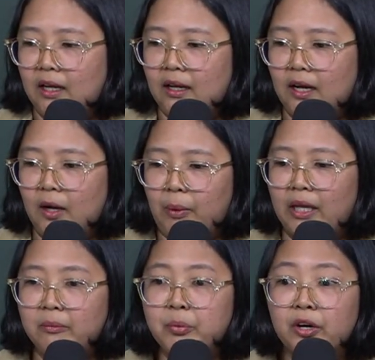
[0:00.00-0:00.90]
um, I
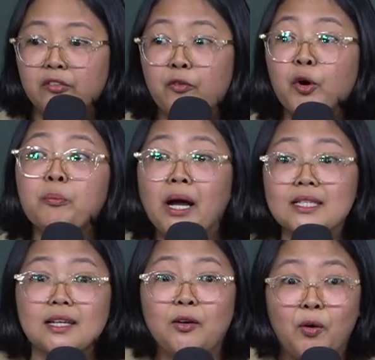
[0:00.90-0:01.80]
give birth four
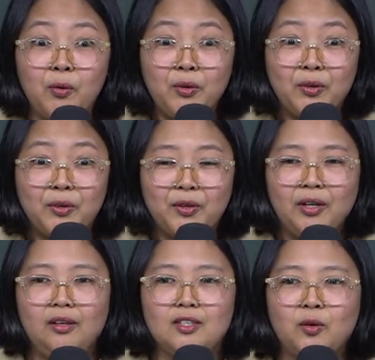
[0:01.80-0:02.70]
months ago.
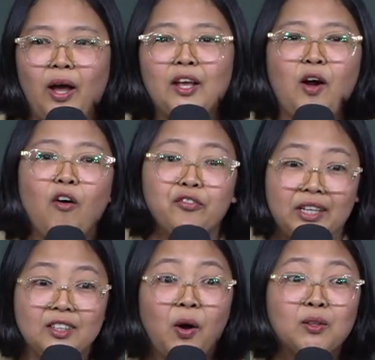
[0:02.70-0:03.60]
So I
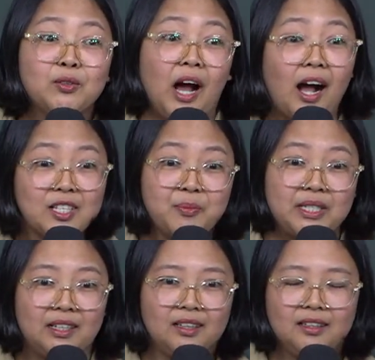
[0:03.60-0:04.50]
often go to the
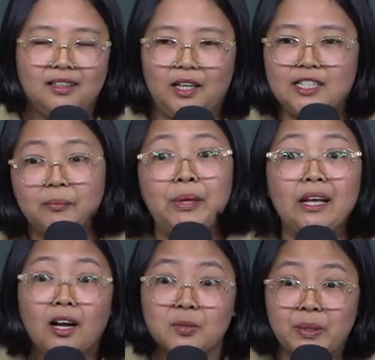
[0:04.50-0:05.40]
hospital. It's a big
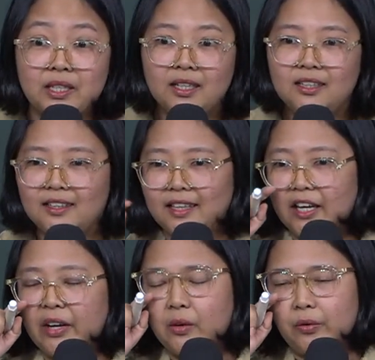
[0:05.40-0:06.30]
hospital here
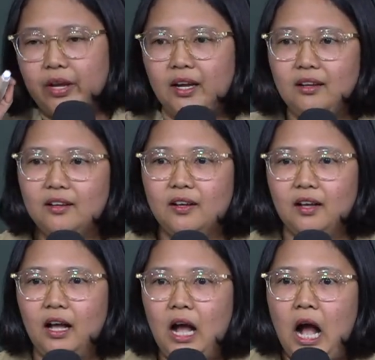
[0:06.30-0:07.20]
in Korea.
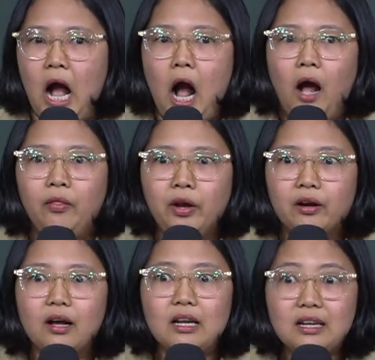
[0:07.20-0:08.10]
And there
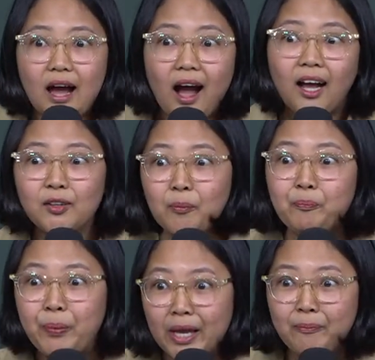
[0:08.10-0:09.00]
are a lot
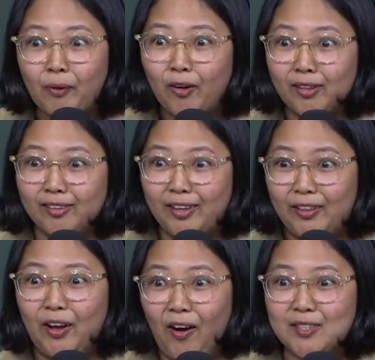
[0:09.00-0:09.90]
of people in
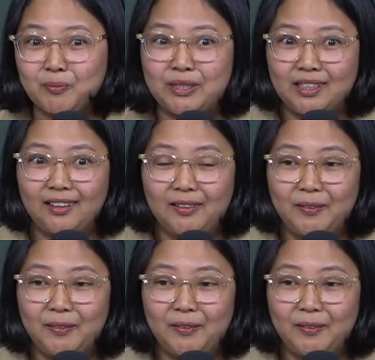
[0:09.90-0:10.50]
the hospital.